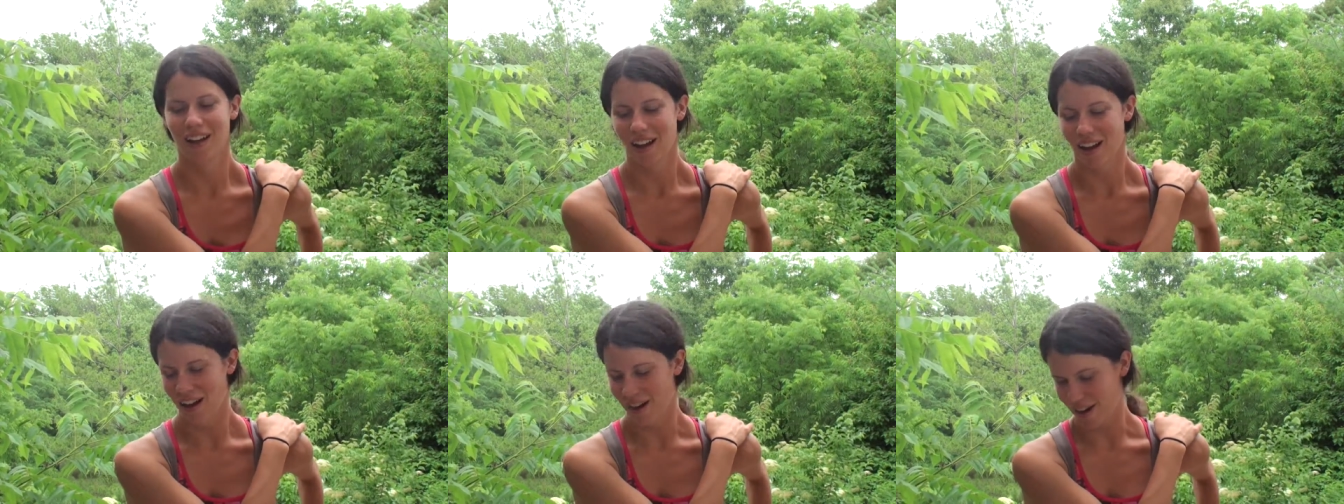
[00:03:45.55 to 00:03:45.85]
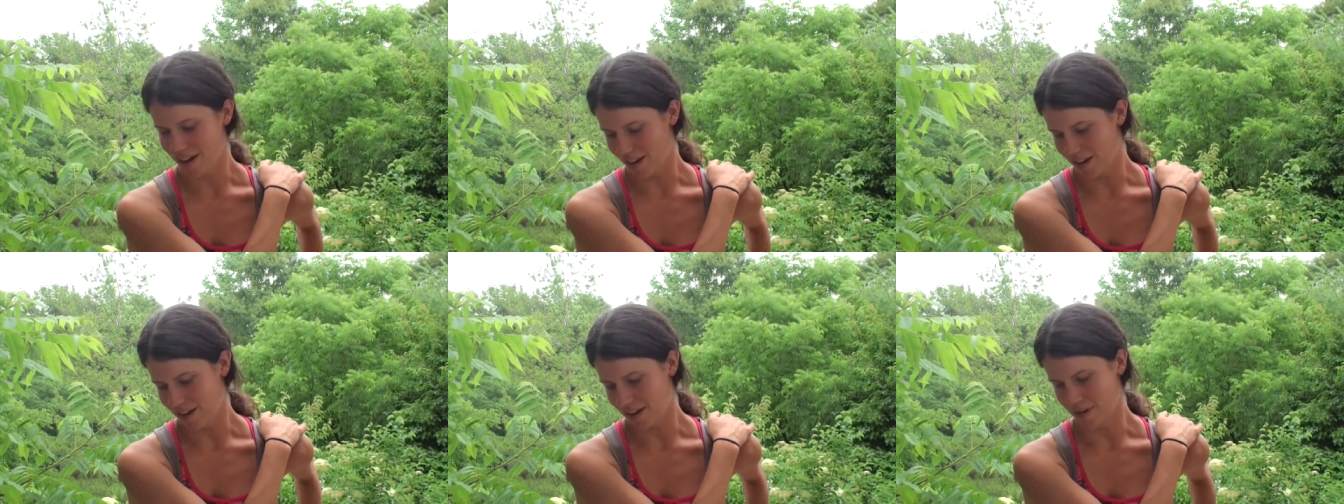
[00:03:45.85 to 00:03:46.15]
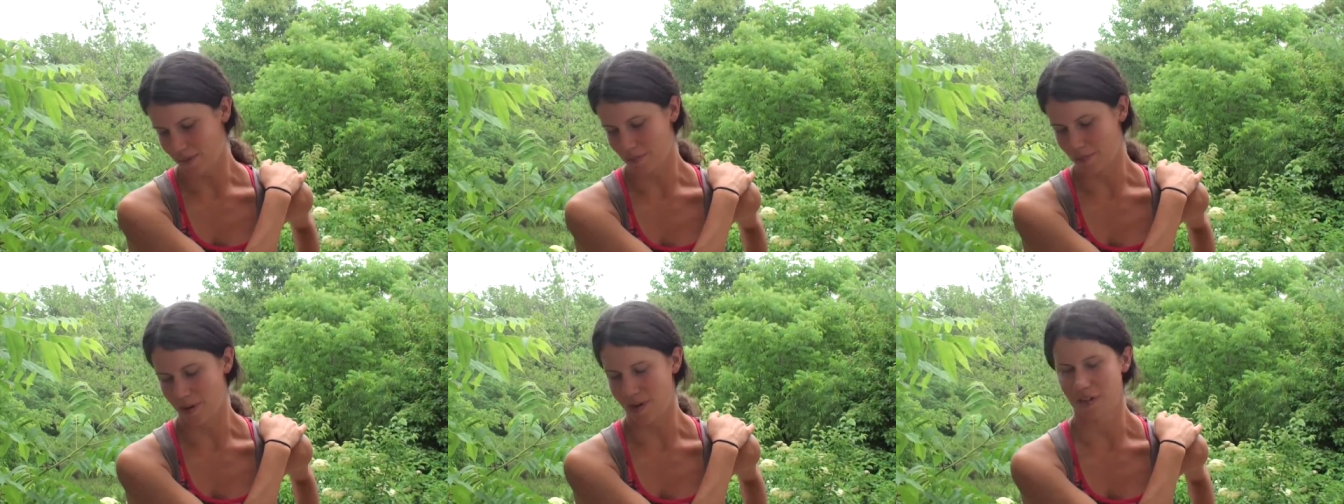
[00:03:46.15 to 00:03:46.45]
I
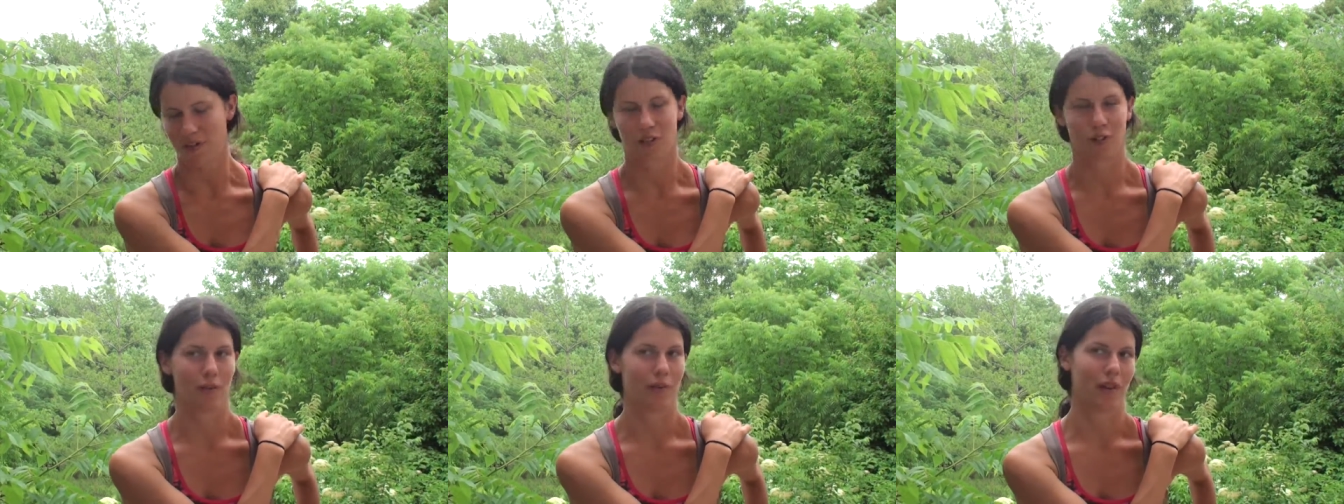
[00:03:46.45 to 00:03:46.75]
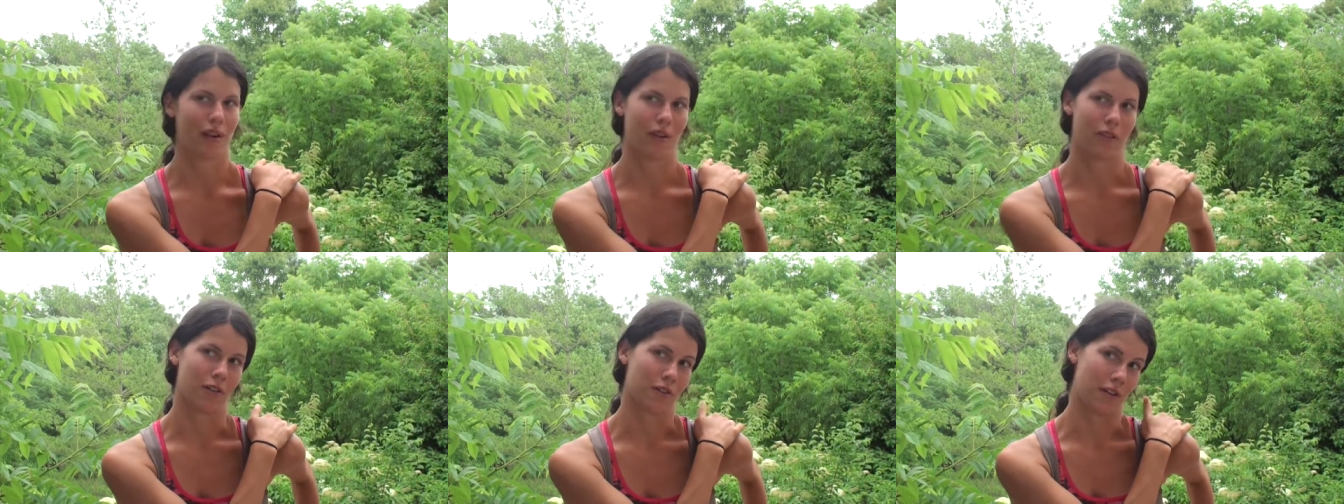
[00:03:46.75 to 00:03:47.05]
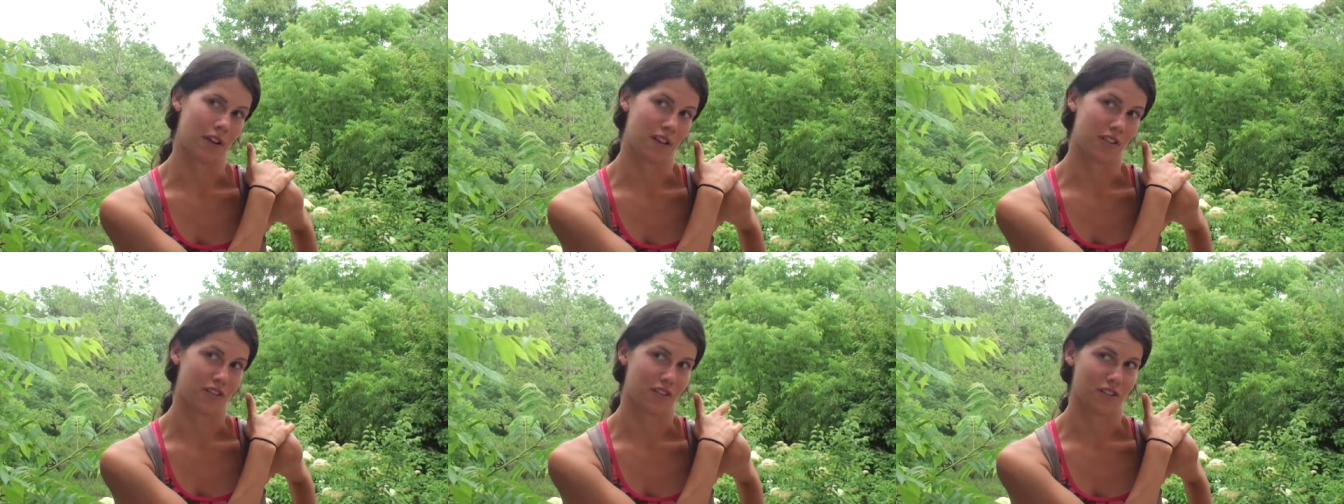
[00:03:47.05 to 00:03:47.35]
might still be at the
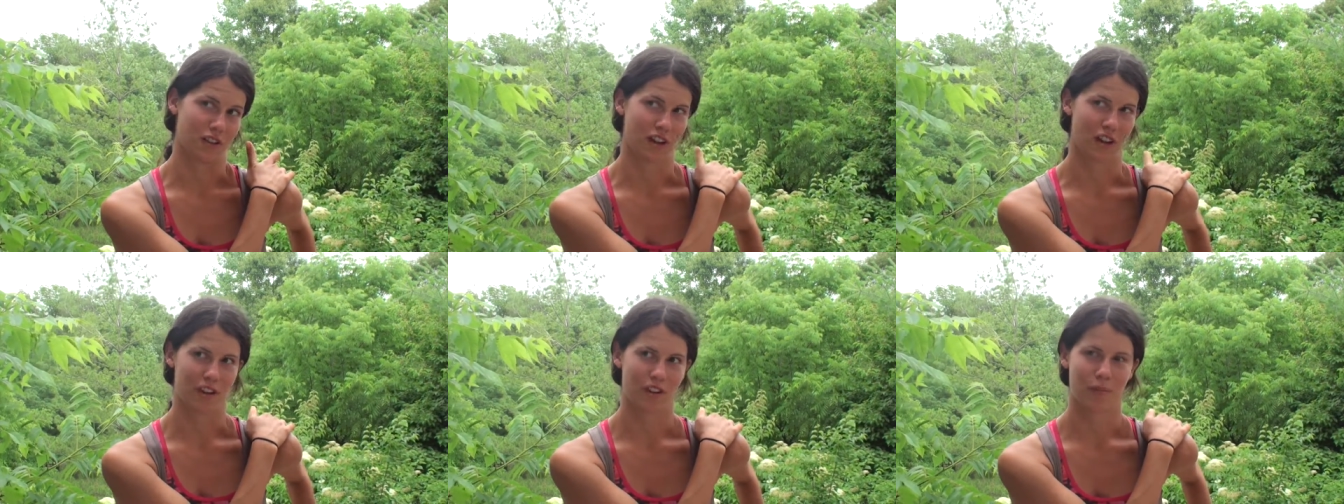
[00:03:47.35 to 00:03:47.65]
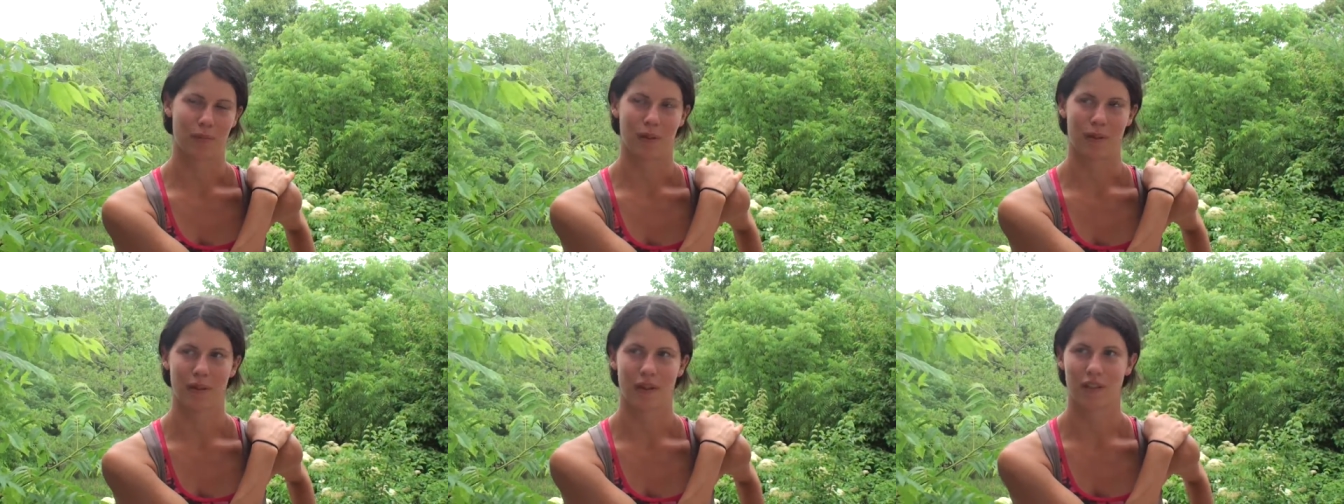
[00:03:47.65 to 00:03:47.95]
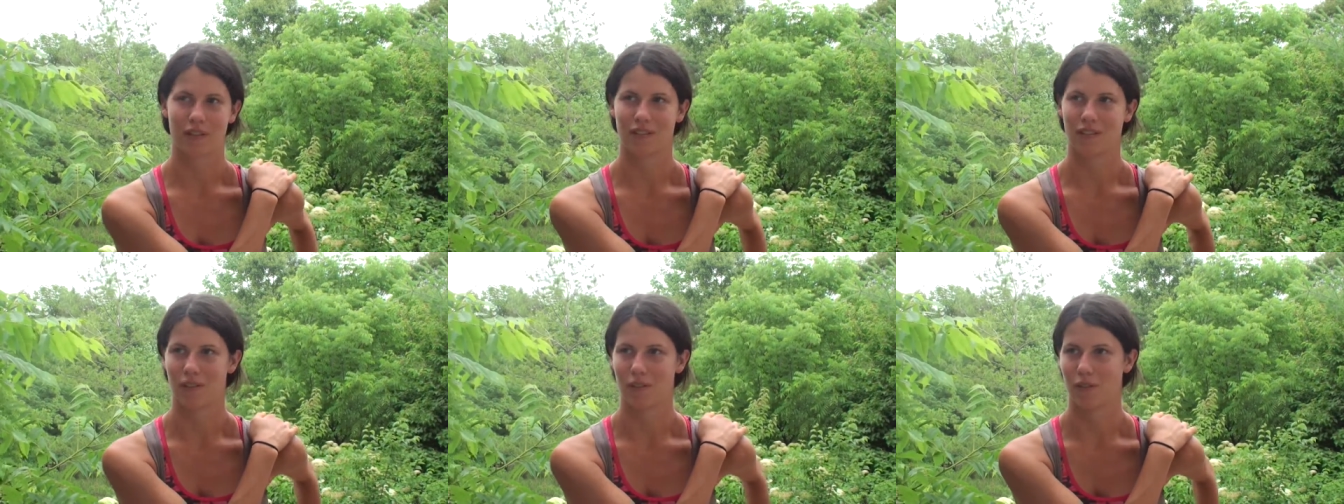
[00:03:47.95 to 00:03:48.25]
racetrack, but
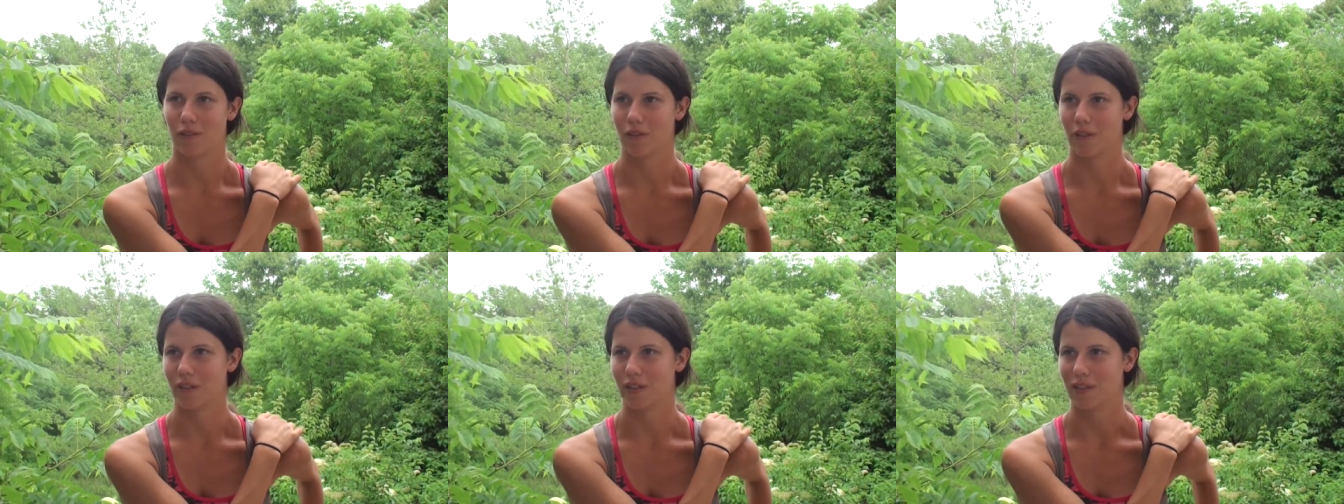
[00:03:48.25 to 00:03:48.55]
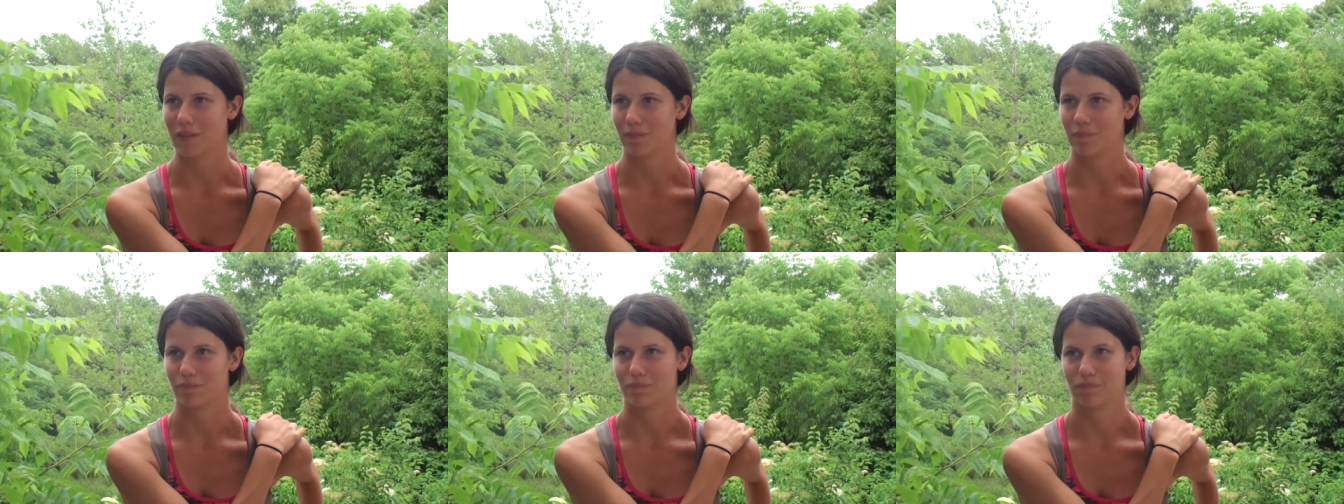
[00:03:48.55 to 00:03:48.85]
that's the only...